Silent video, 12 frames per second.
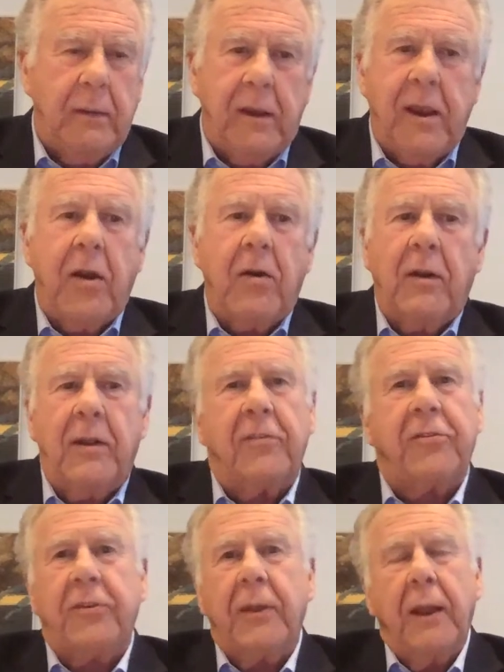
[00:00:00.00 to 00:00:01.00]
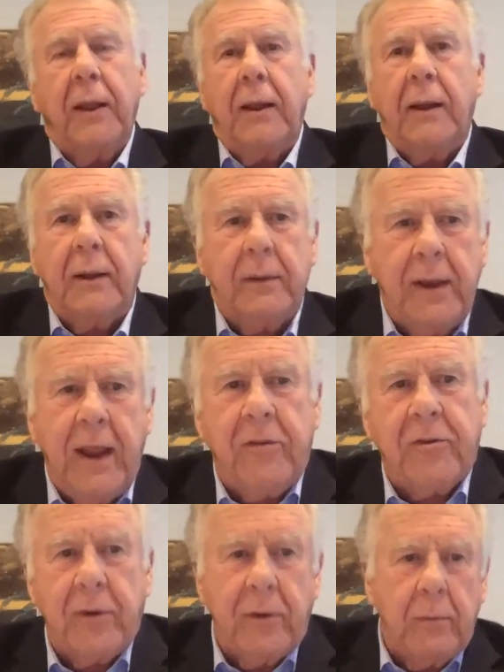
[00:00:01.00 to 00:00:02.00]
careless
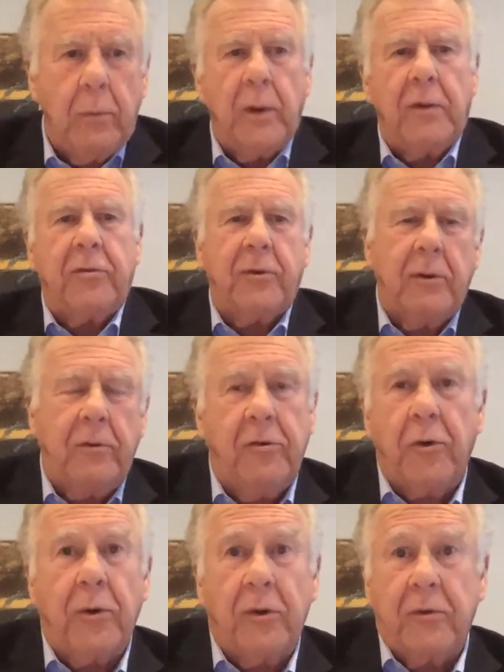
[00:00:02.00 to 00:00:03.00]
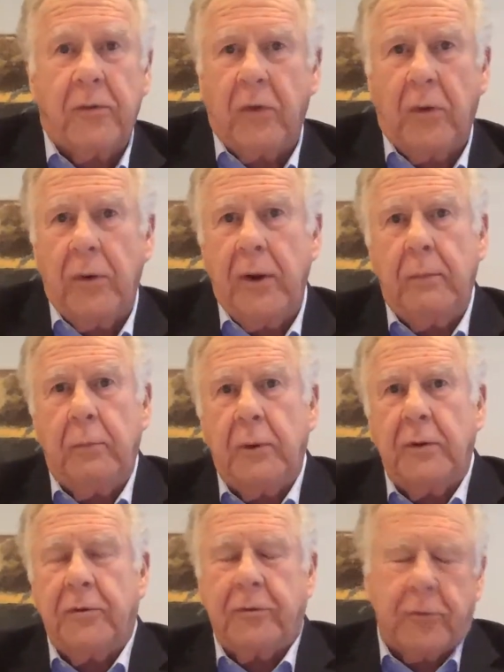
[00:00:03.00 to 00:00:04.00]
nature in which George Floyd
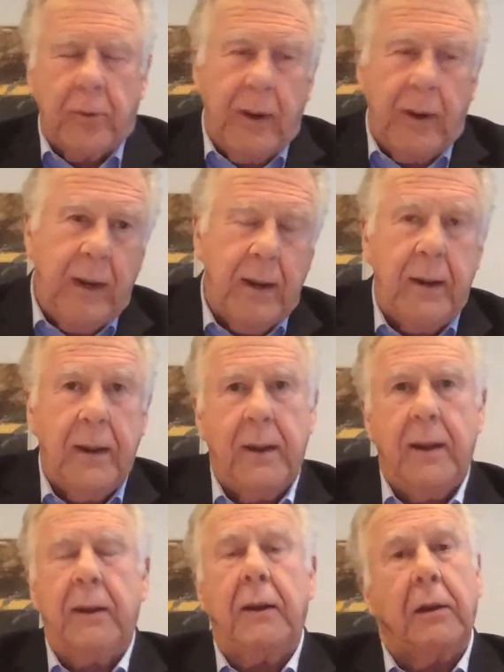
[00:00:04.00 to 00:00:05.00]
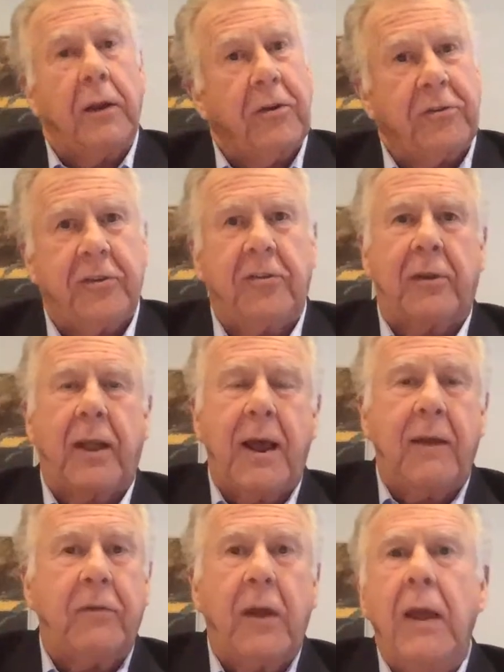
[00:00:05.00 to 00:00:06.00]
was treated and lost his
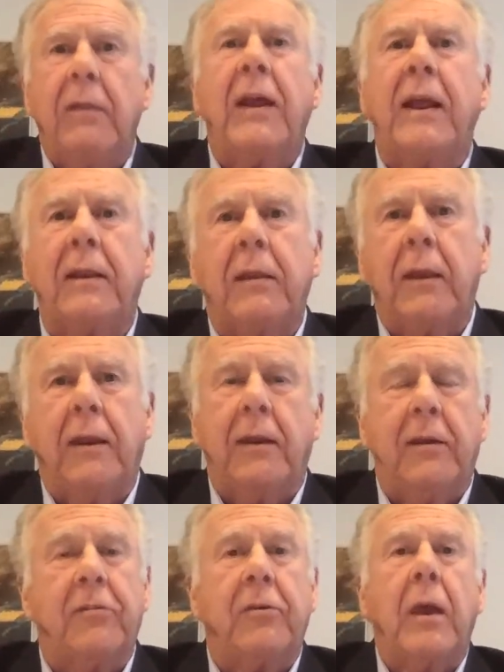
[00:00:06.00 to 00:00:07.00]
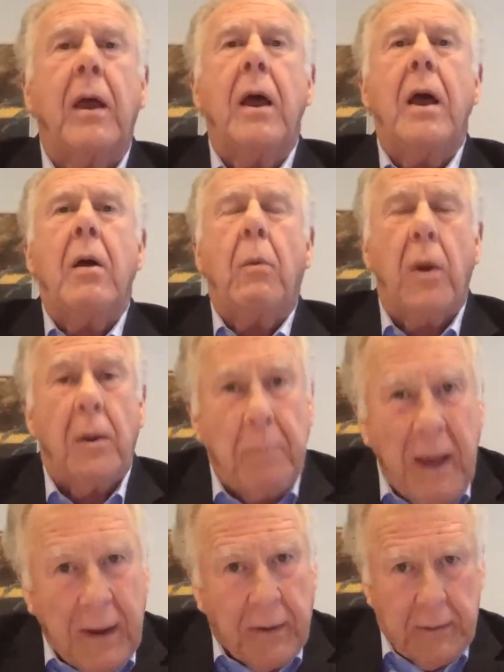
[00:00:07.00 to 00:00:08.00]
life. That is, we're
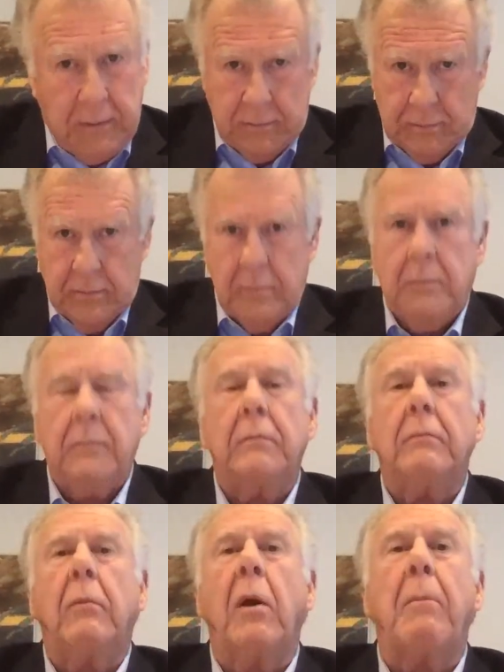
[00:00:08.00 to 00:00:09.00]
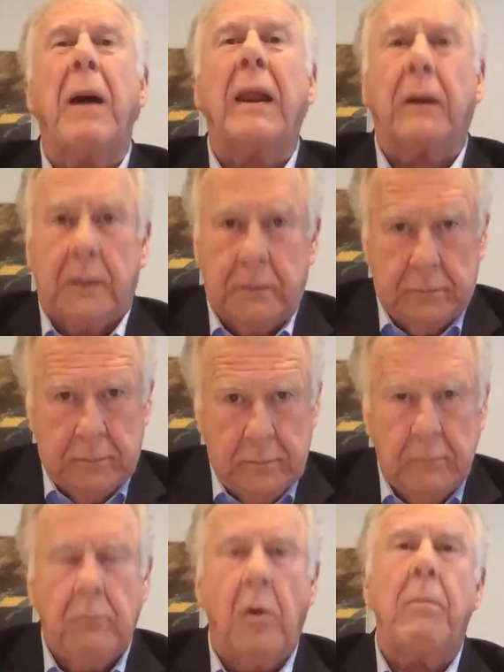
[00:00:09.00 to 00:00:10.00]
better. We're better.
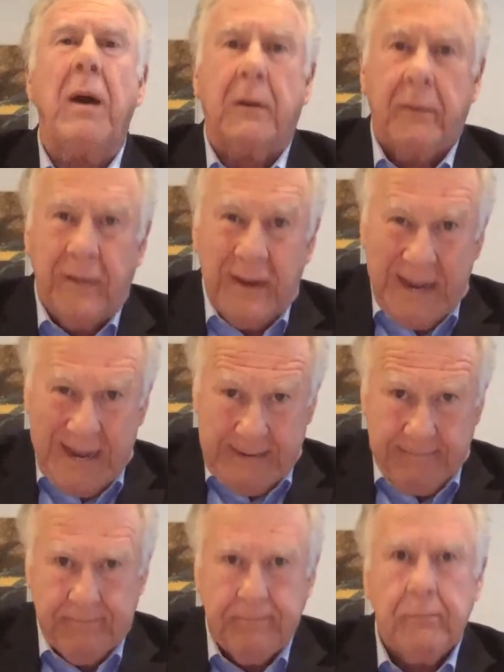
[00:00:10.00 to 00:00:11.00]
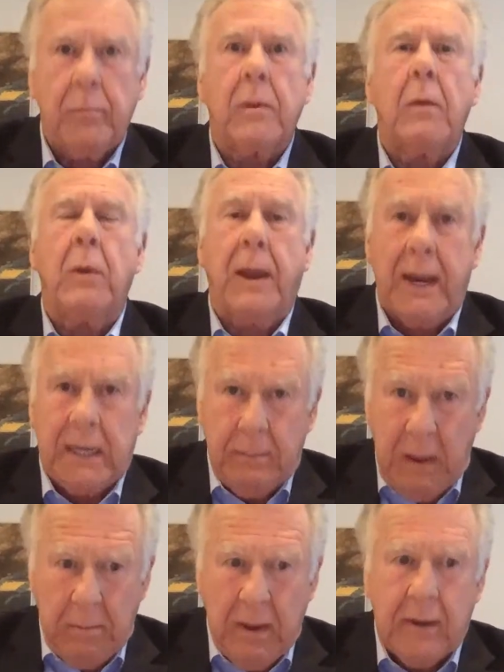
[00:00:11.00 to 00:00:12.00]
We're better than that. We got to
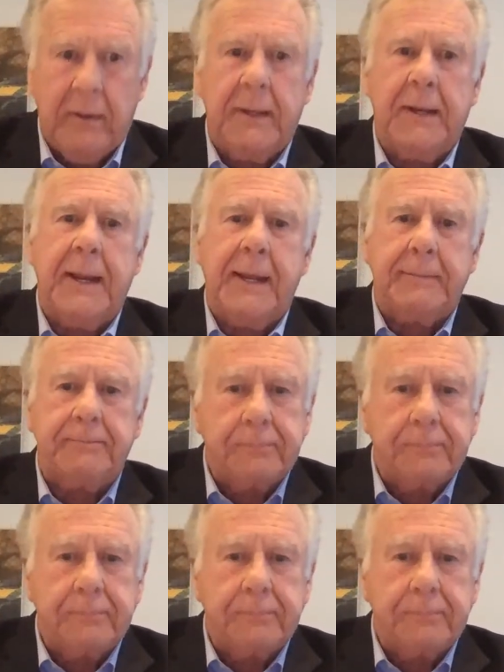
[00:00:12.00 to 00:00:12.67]
be better than that.